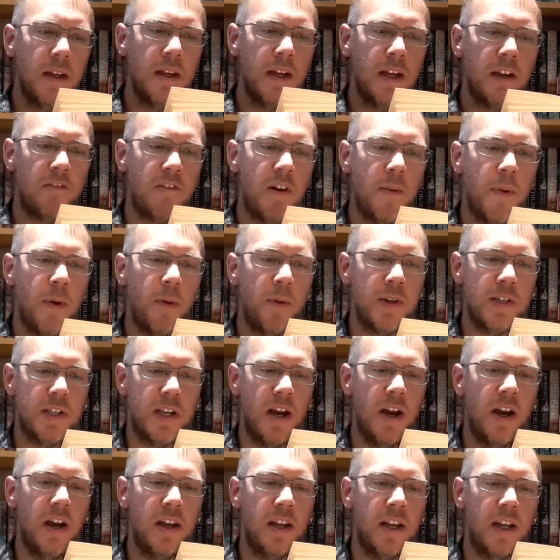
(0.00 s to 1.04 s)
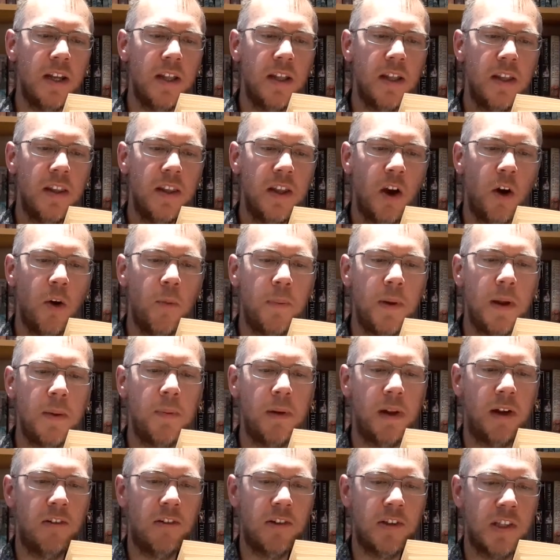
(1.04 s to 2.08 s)
Grimmer was herding the old people
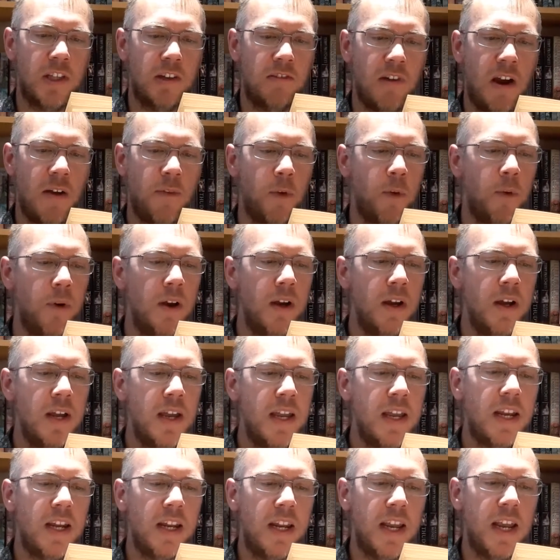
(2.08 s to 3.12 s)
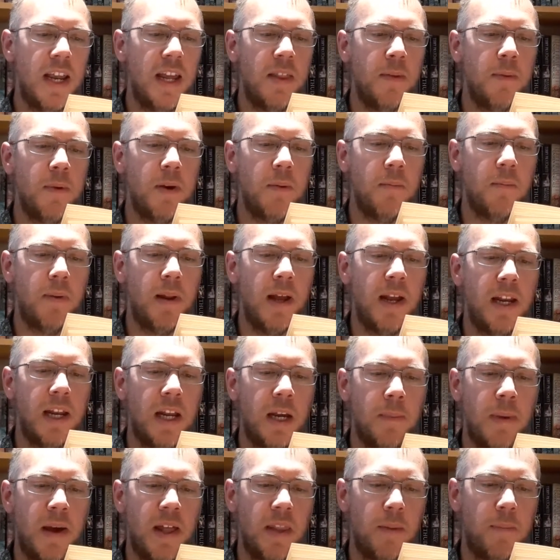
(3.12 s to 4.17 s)
across the gravel. He could hear them complaining
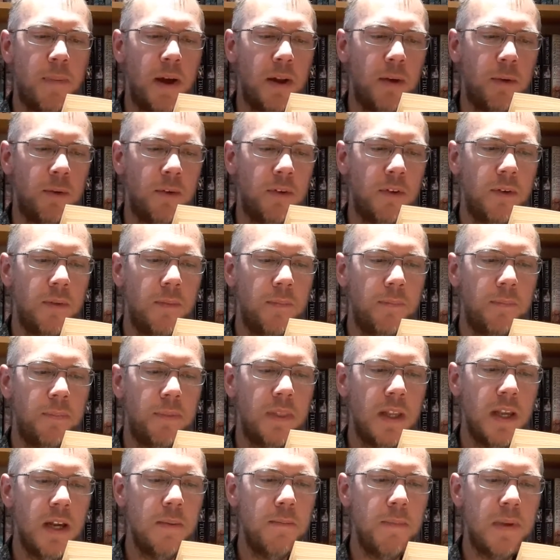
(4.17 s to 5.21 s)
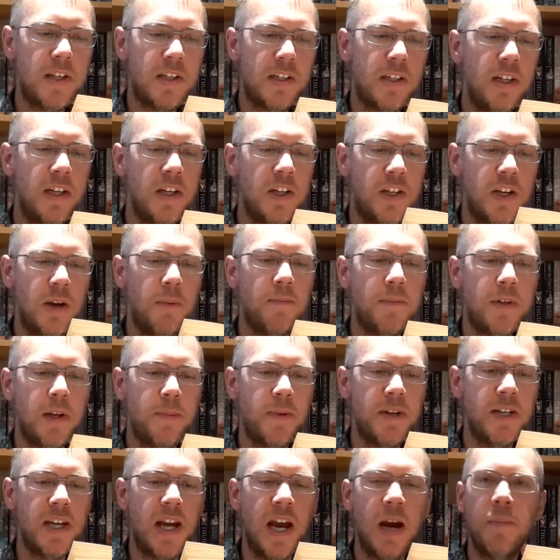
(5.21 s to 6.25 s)
about the puddles. Masklin jumped up
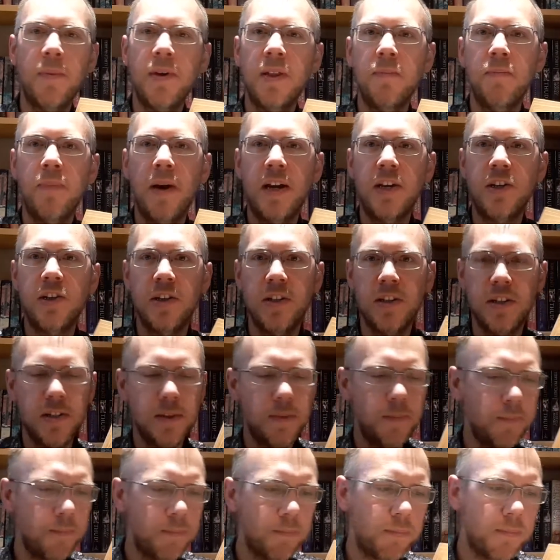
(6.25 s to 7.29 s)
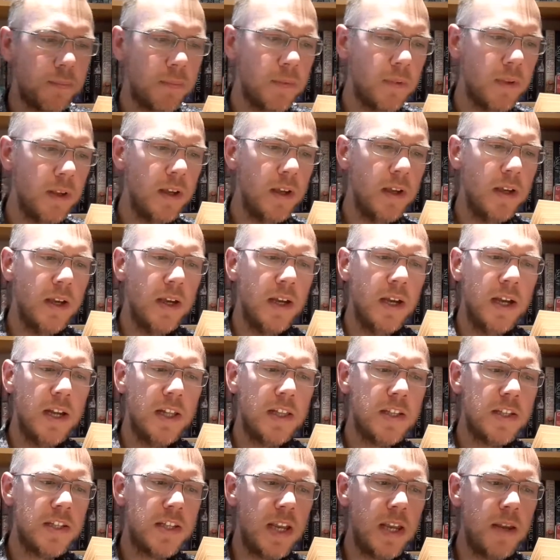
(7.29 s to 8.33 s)
and down with impatience. It
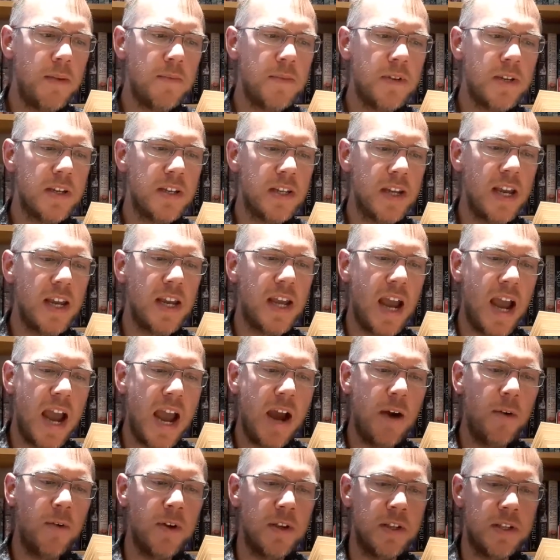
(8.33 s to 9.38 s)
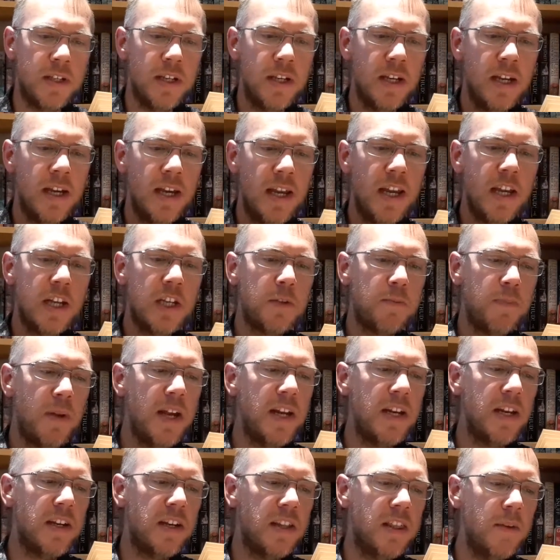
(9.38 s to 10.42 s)
seemed to take hours. He
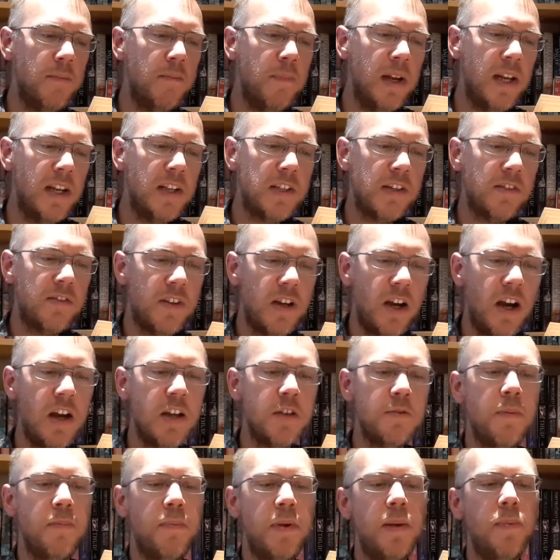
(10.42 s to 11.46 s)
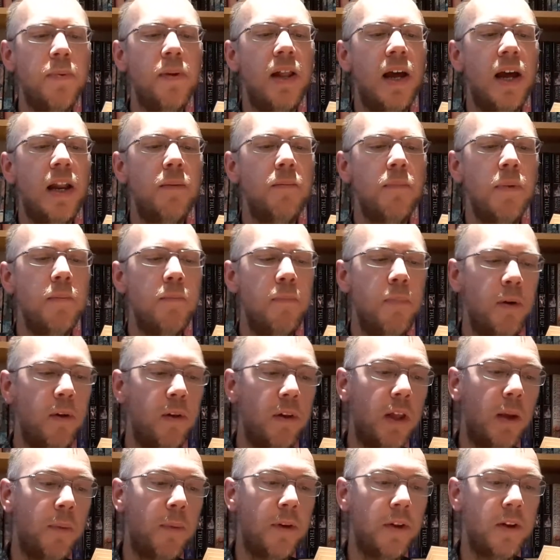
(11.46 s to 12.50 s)
explained it to them millions of times, but people hadn't been pulled
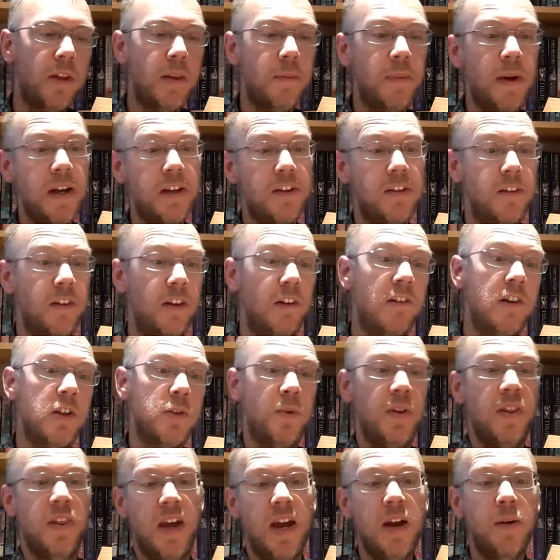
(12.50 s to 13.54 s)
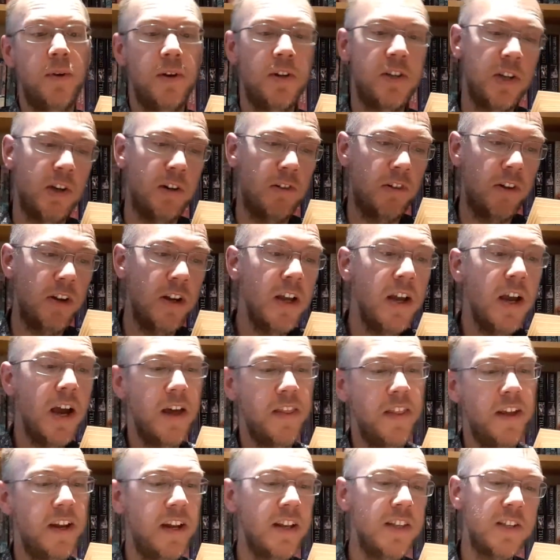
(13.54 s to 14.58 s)
up onto the backs of lorries when they were children, and
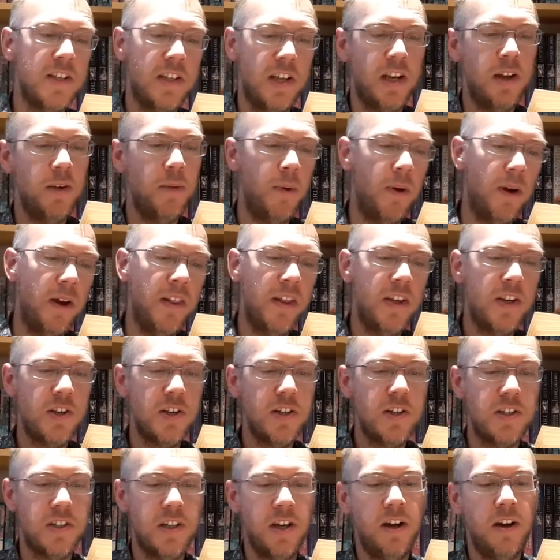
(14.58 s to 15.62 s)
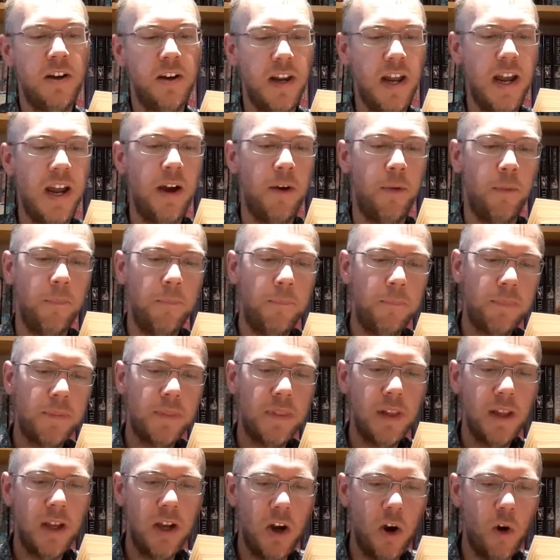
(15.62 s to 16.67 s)
they didn't say why they should start now.
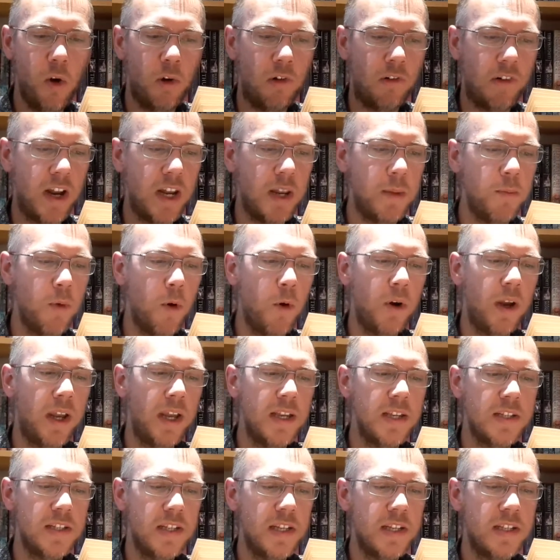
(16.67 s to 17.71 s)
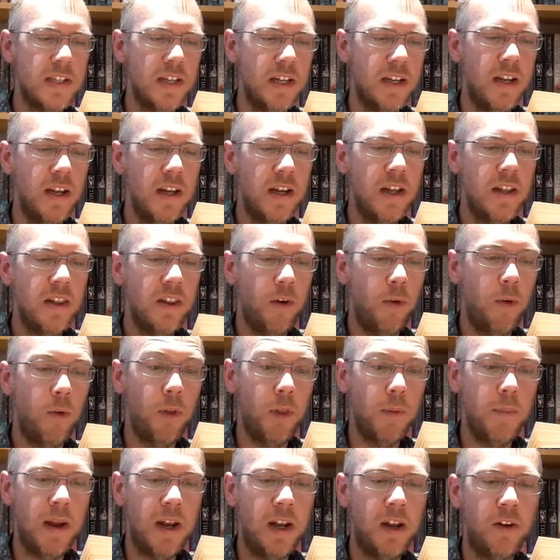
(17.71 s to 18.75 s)
Old Granny Morky insisted that all
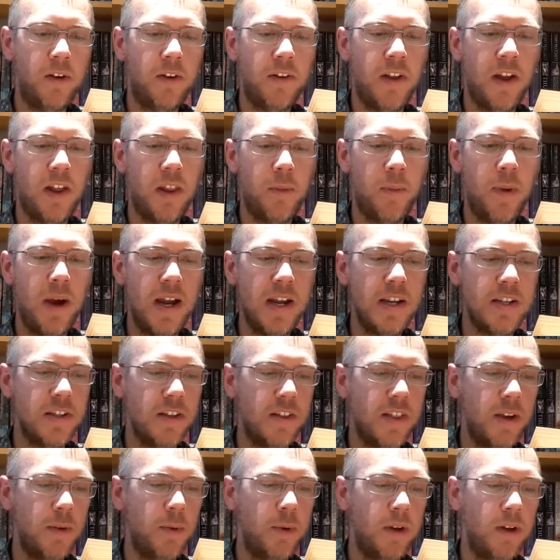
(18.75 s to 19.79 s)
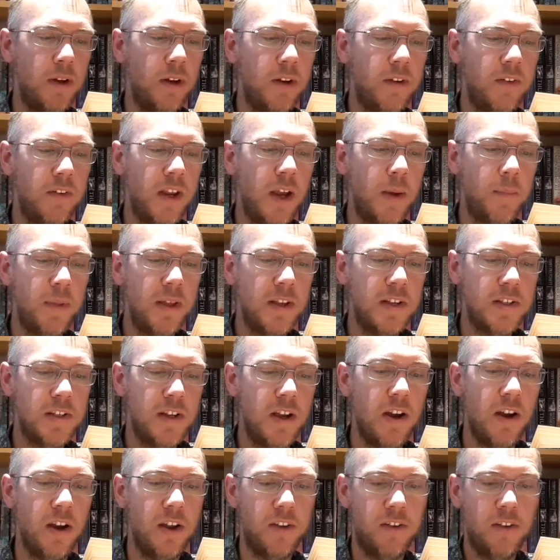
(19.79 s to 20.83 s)
the men look the other way so they wouldn't see up their
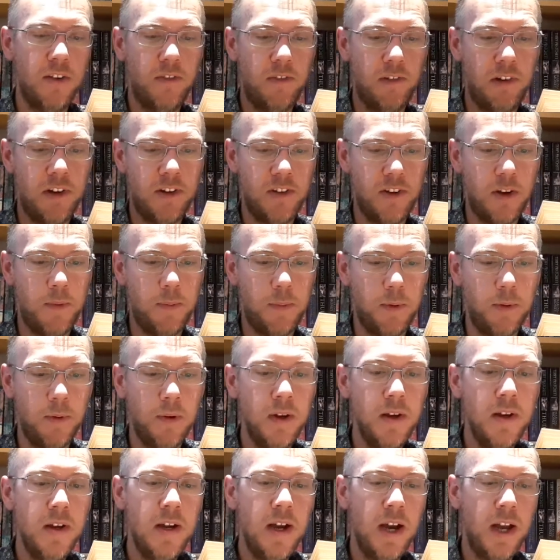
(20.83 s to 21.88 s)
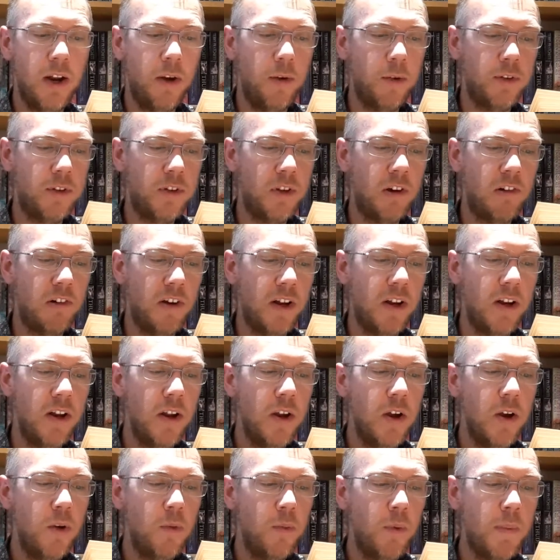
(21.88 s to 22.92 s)
skirts, for example, and old Torrit
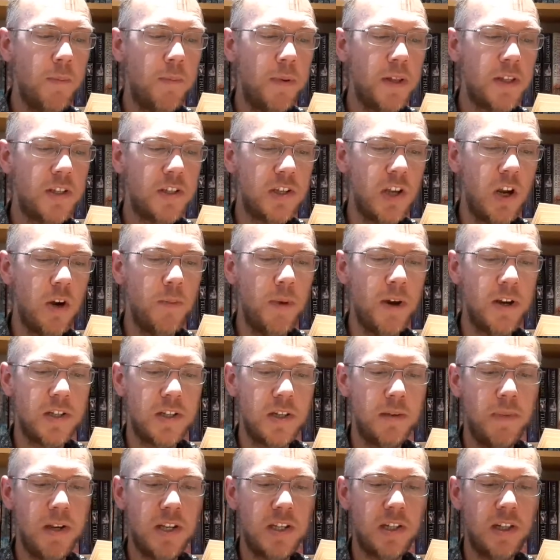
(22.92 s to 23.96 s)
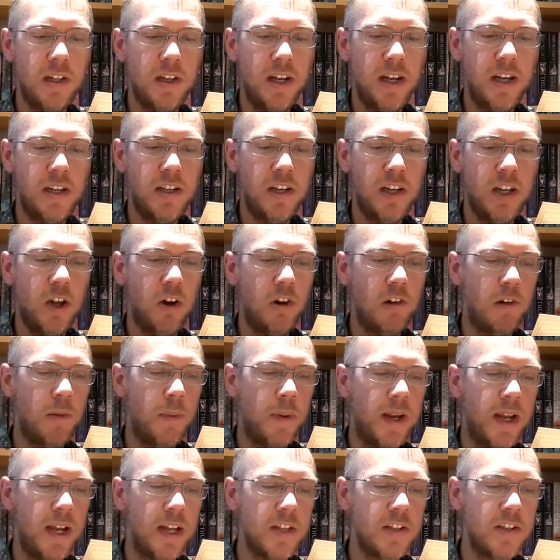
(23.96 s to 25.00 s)
whimpered so much that Masklin had to lower him
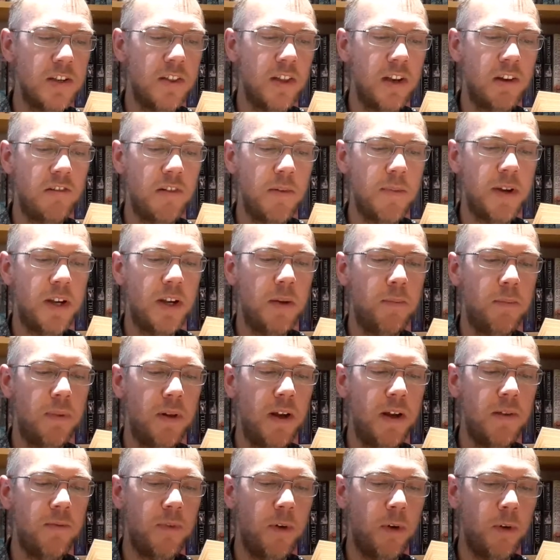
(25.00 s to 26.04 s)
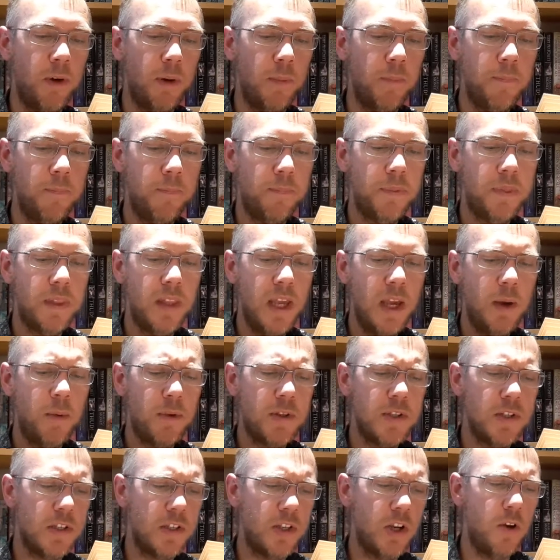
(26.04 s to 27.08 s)
again so that Grimmer could blindfold him. It
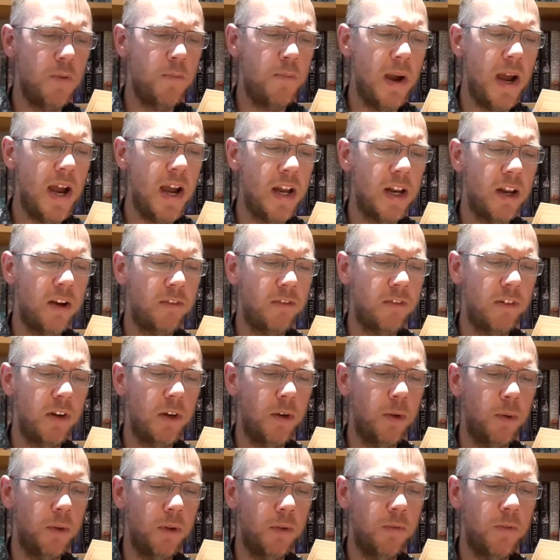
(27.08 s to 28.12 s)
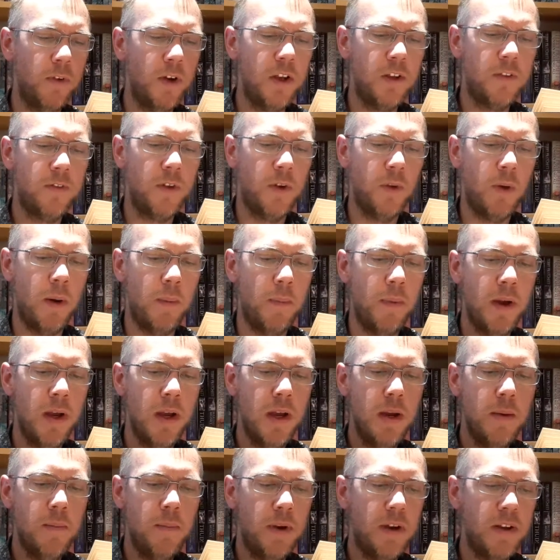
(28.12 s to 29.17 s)
wasn't so bad after he'd hauled the first few up,
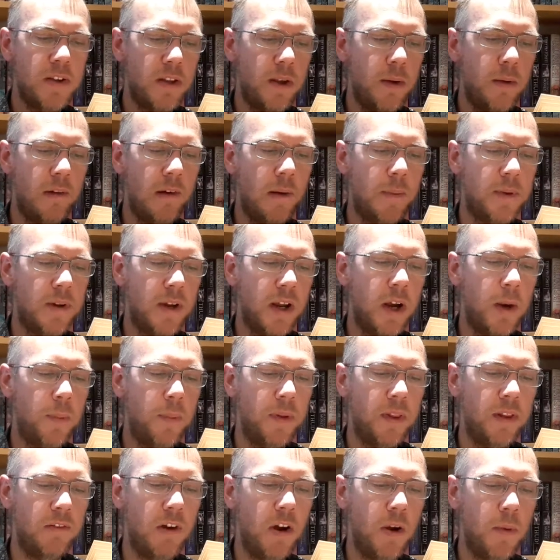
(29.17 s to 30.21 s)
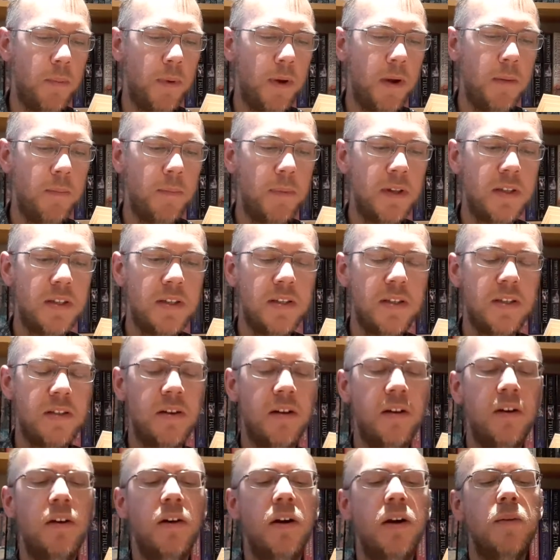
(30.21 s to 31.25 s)
because they were able to help on the rope, but
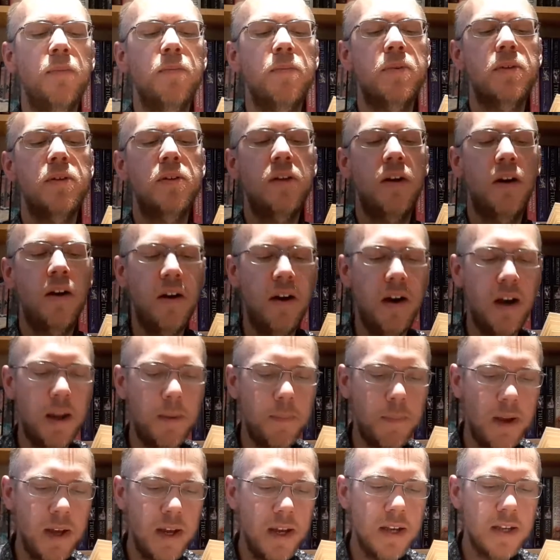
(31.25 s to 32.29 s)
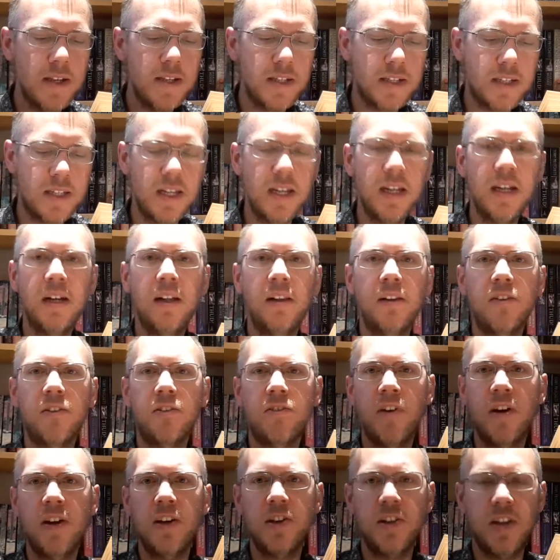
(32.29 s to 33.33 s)
time still
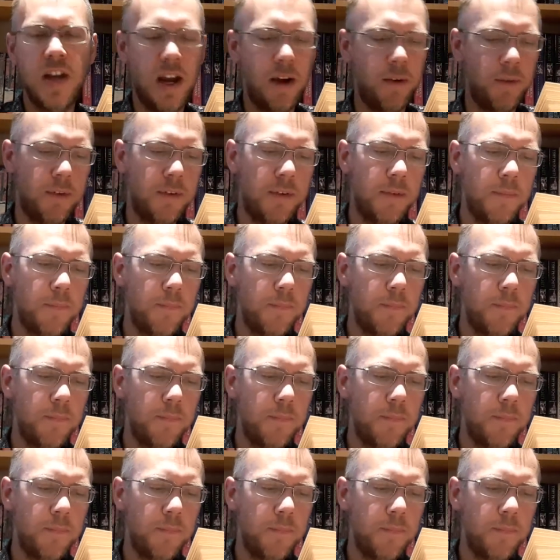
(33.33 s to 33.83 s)
stretched out.